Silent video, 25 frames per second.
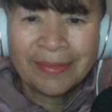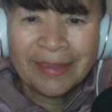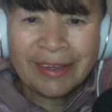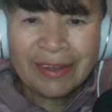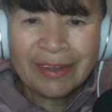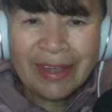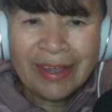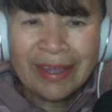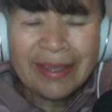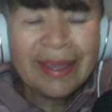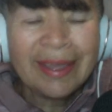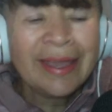
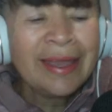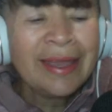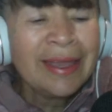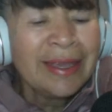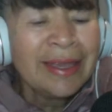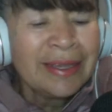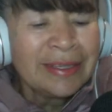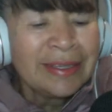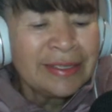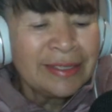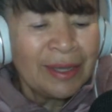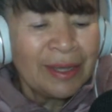Okay?
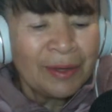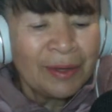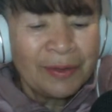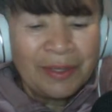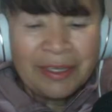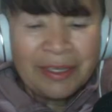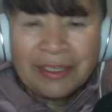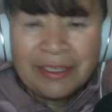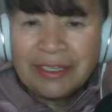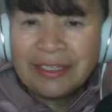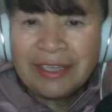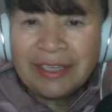So
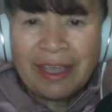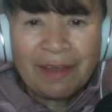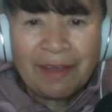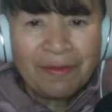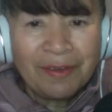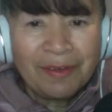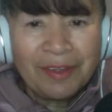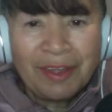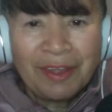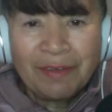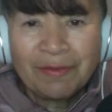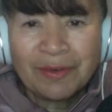this is
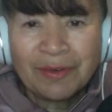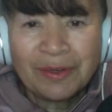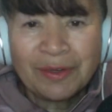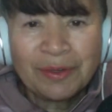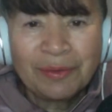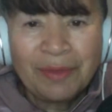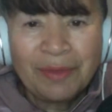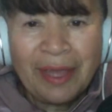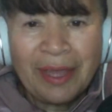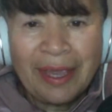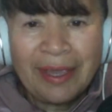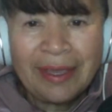everything for
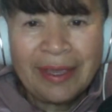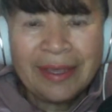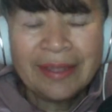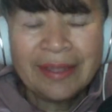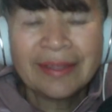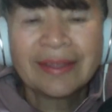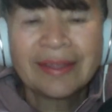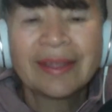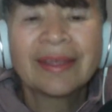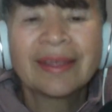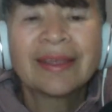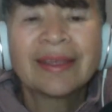today.
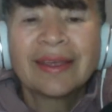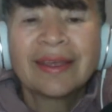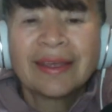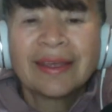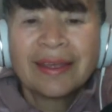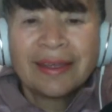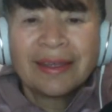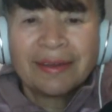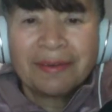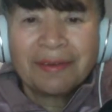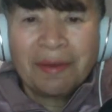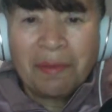
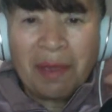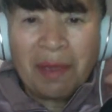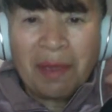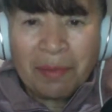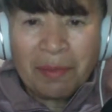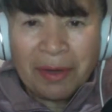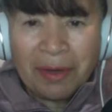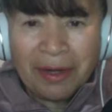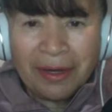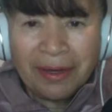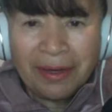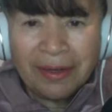
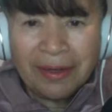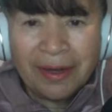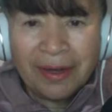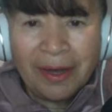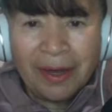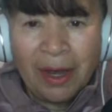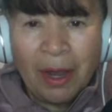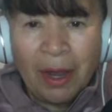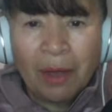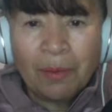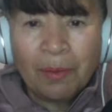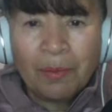Remember,
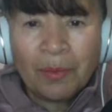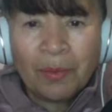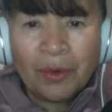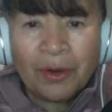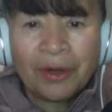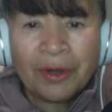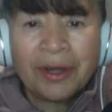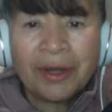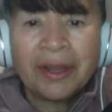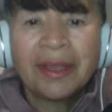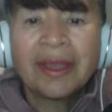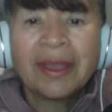love
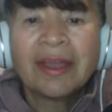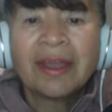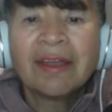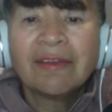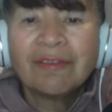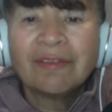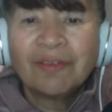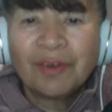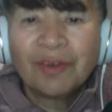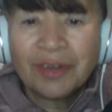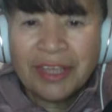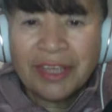more,
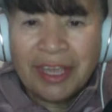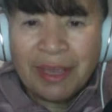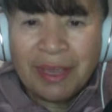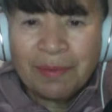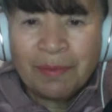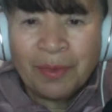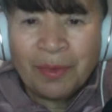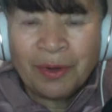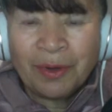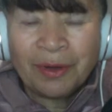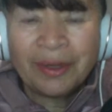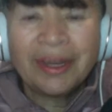forgive
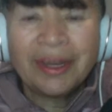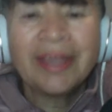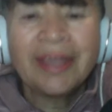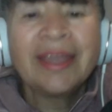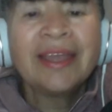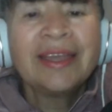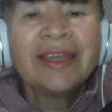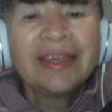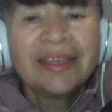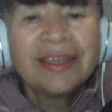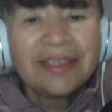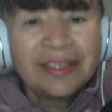more,
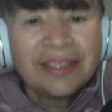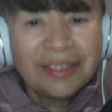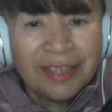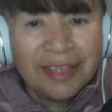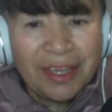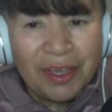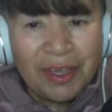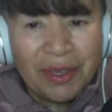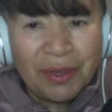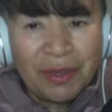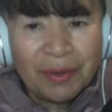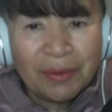
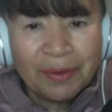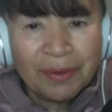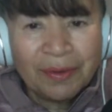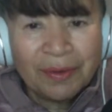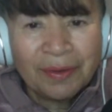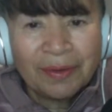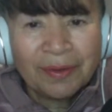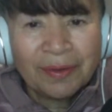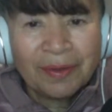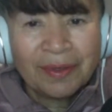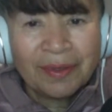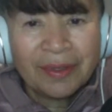See you
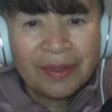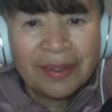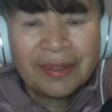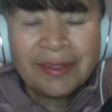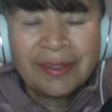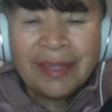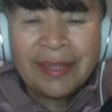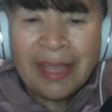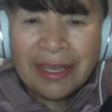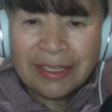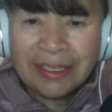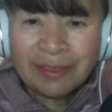
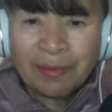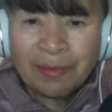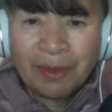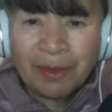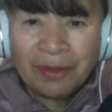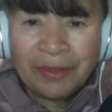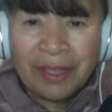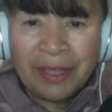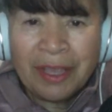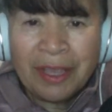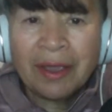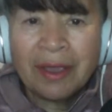next
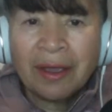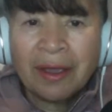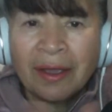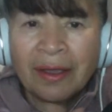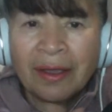Monday.